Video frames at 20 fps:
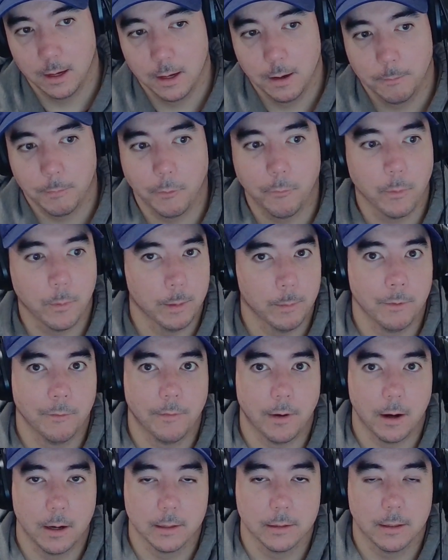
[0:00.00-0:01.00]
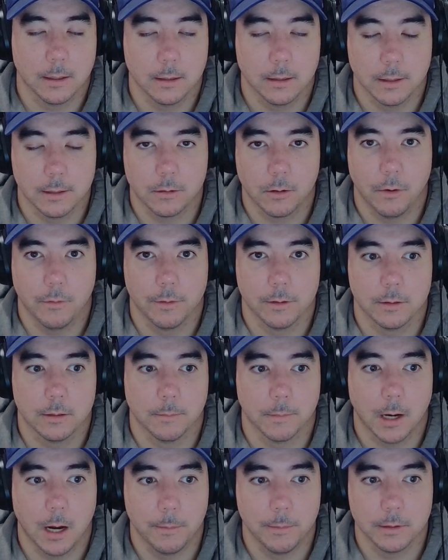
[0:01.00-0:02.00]
Before we move on, let's go over
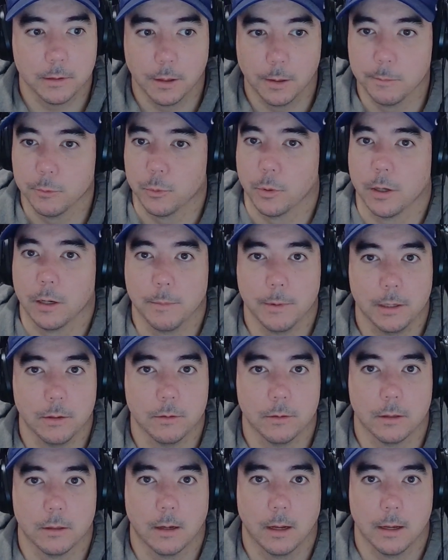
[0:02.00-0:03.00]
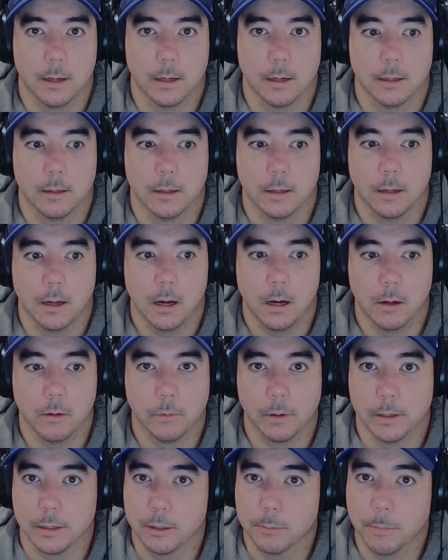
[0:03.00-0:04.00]
some common terms we're going to be using, and
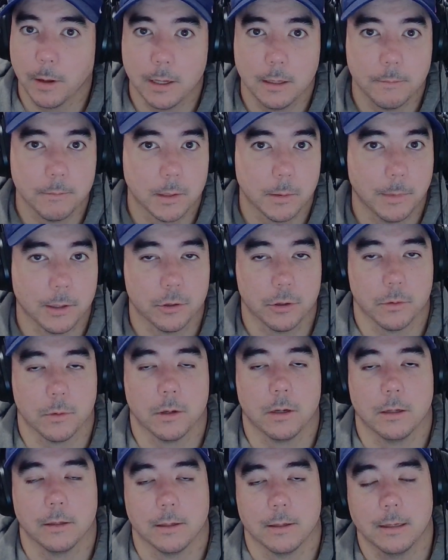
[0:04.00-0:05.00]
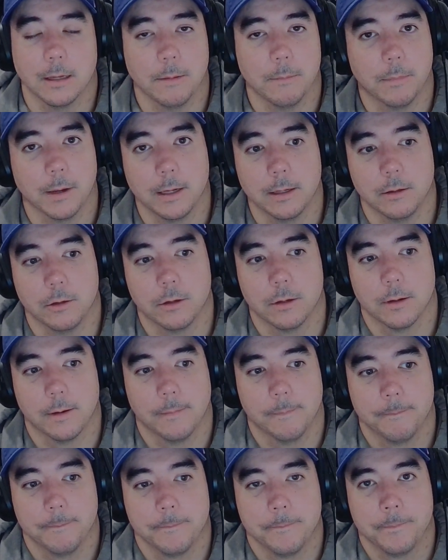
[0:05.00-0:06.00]
we'll explain them to make sure we're all on the same page.
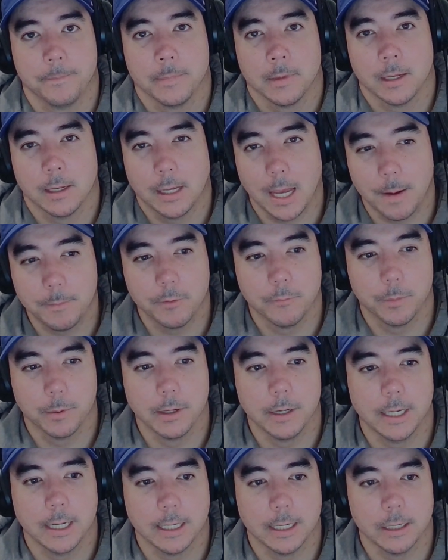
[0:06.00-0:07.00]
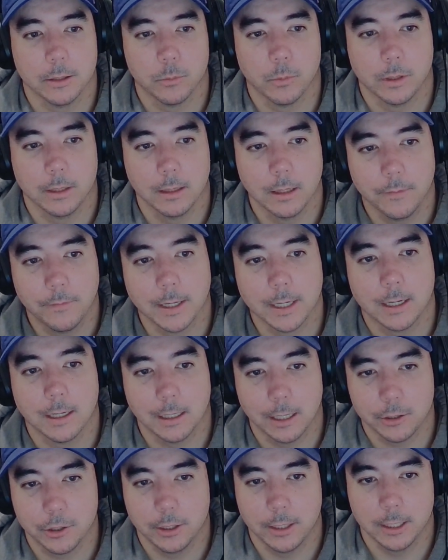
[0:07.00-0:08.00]
Captive breeding is when living
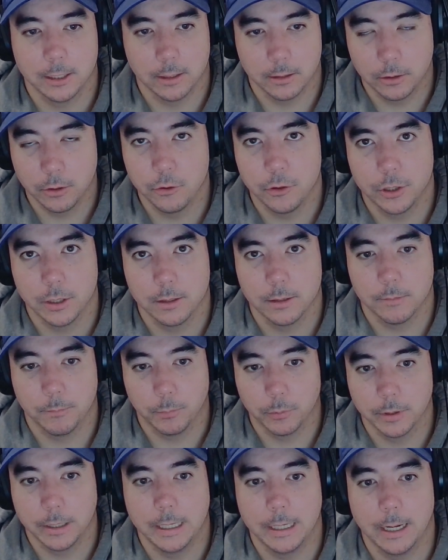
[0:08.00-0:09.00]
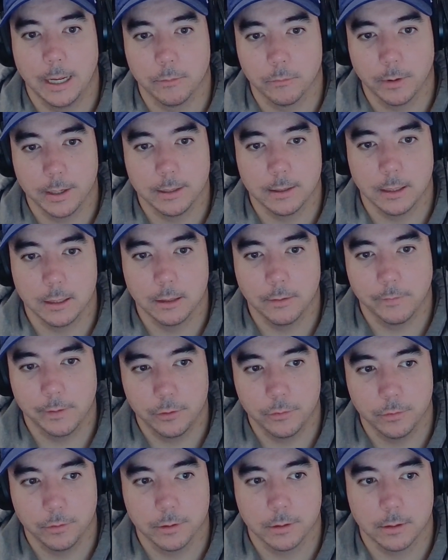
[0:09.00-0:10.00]
collection institutions breed and raise
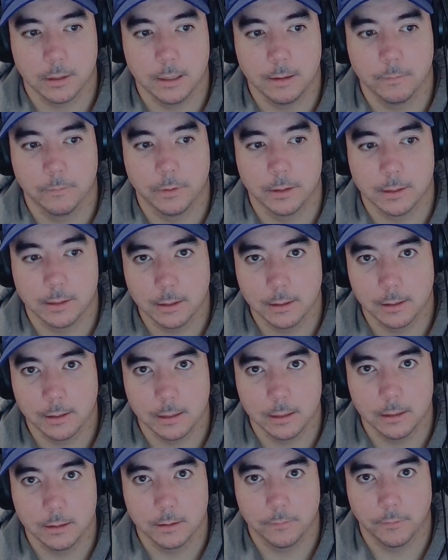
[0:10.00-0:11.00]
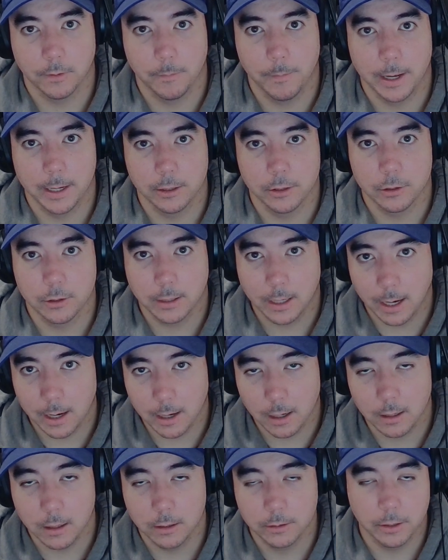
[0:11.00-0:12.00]
individuals in facilities for managed
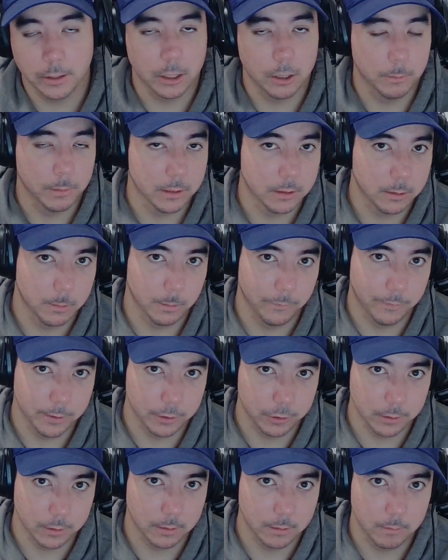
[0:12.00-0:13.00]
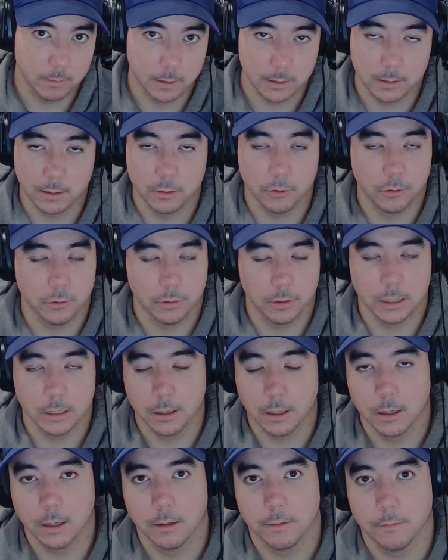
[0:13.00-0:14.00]
care under human supervision. This is usually
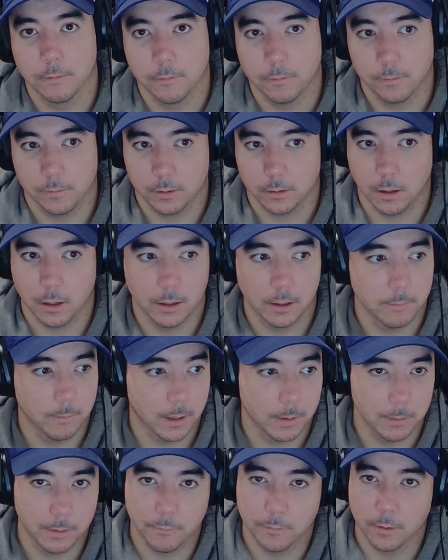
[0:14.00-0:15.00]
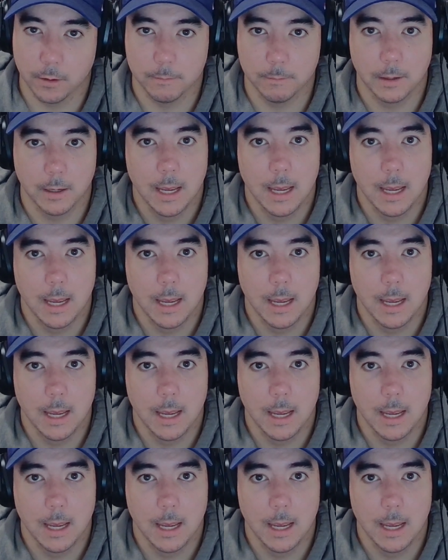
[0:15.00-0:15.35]
done starting maybe from